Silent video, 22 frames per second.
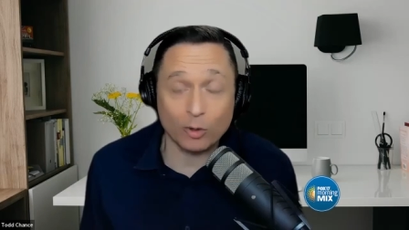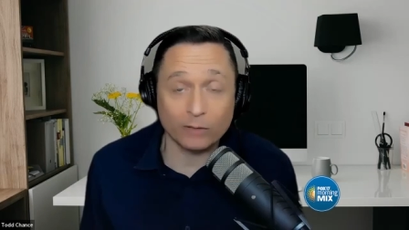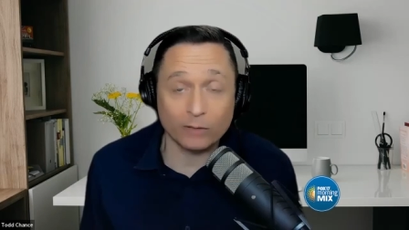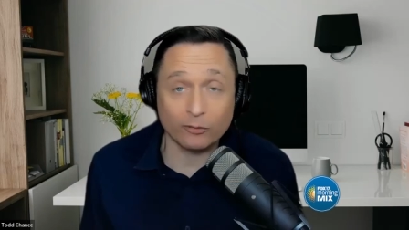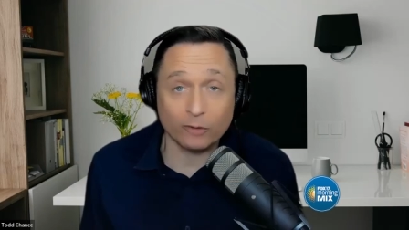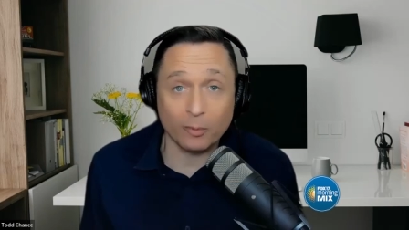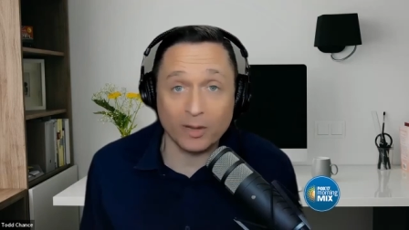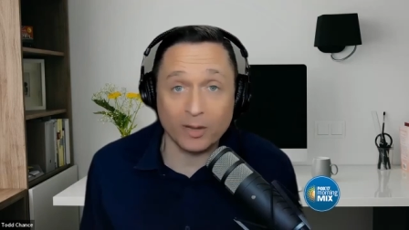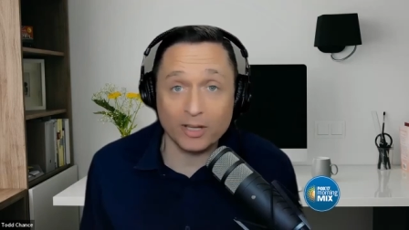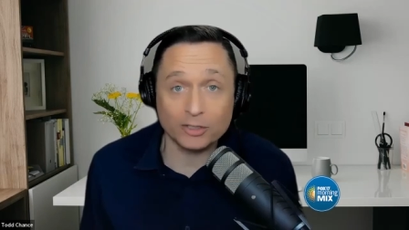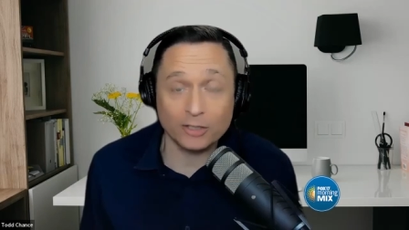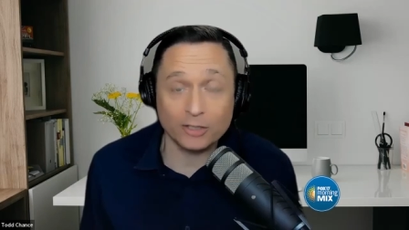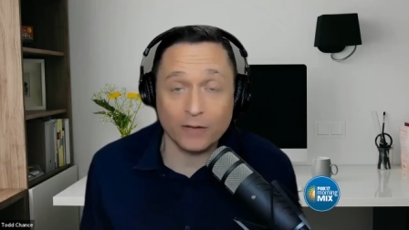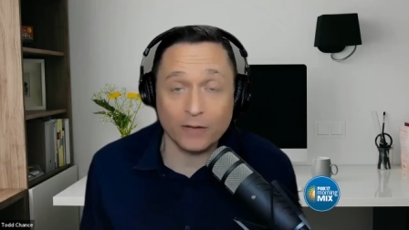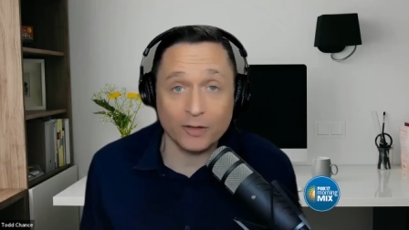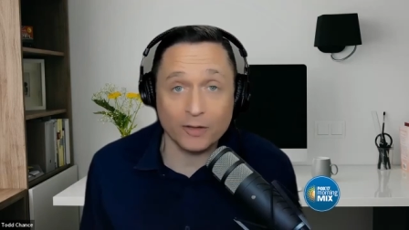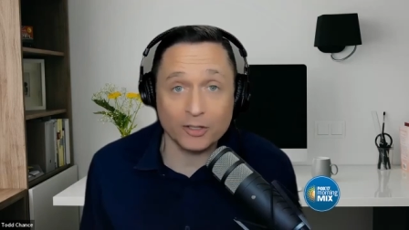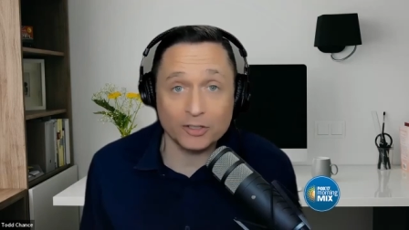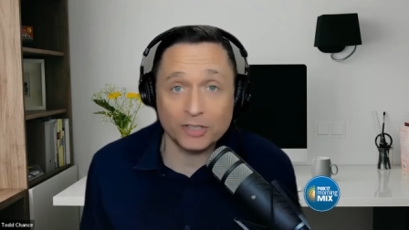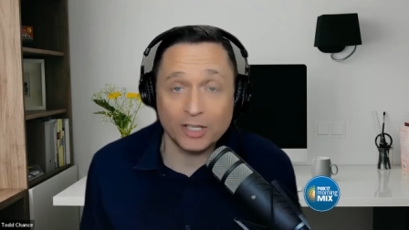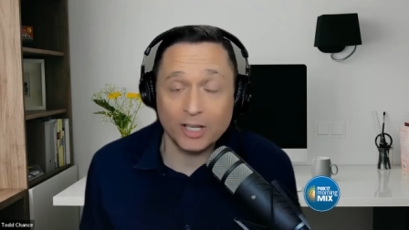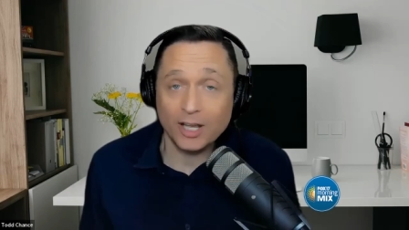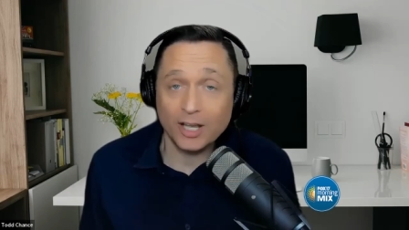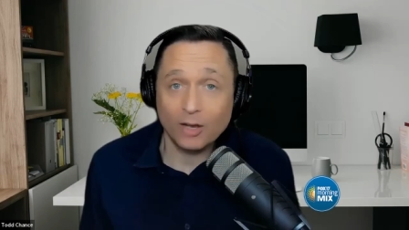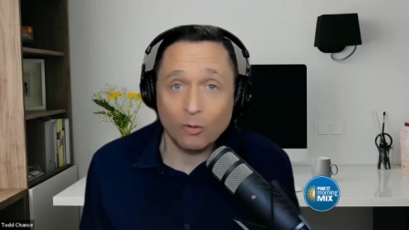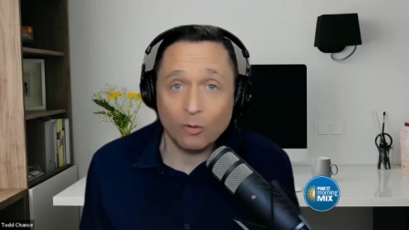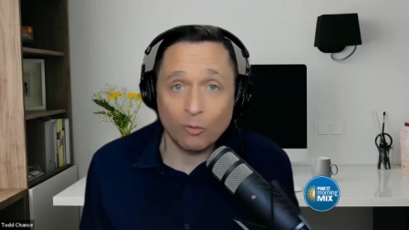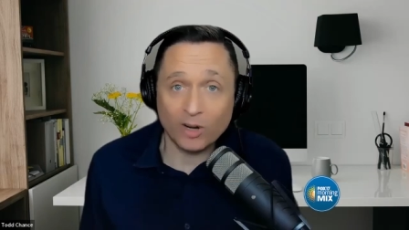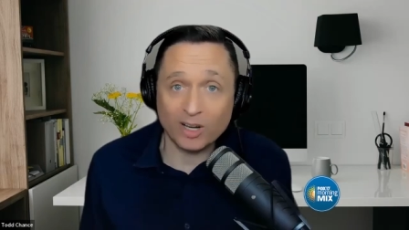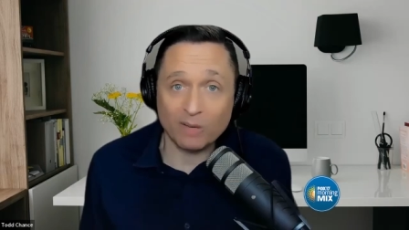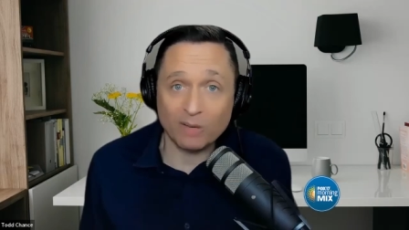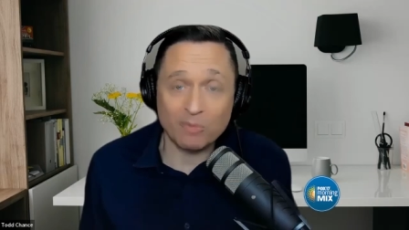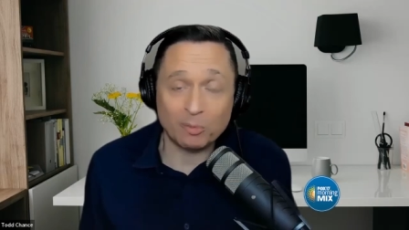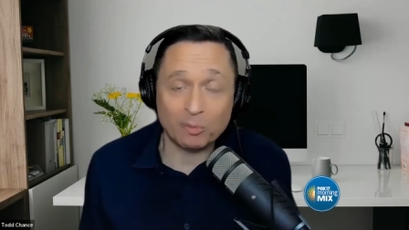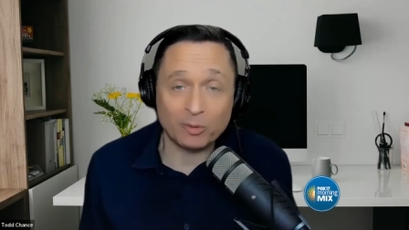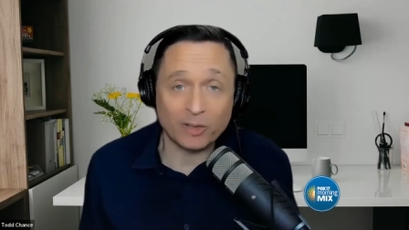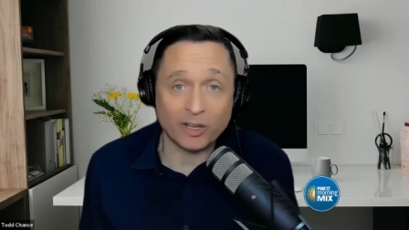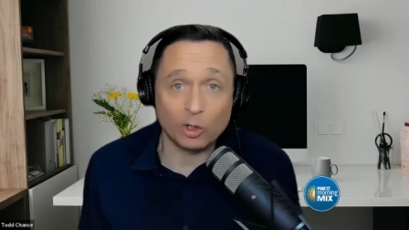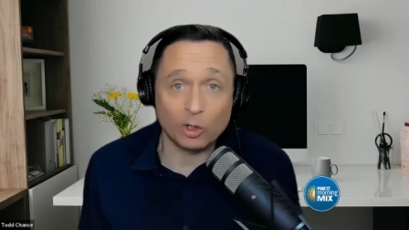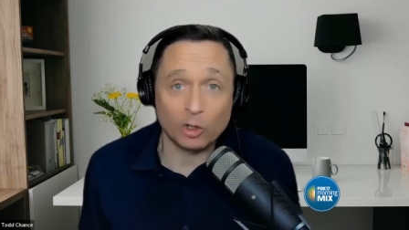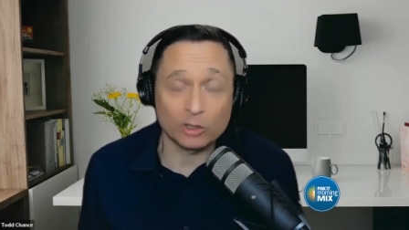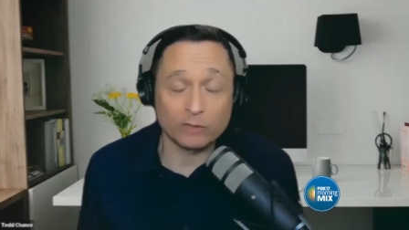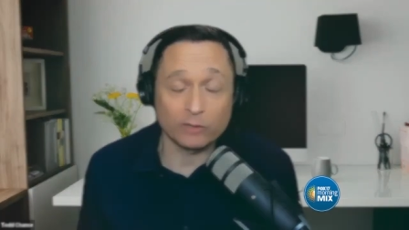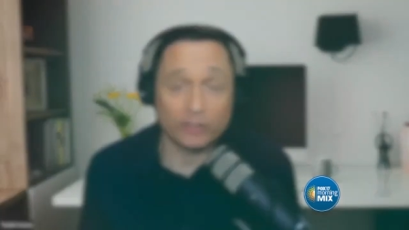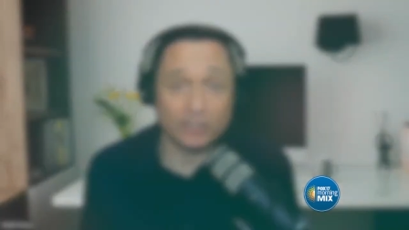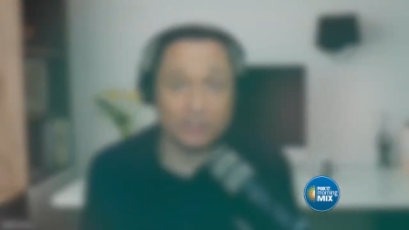information on this. Where can people get a hold of you?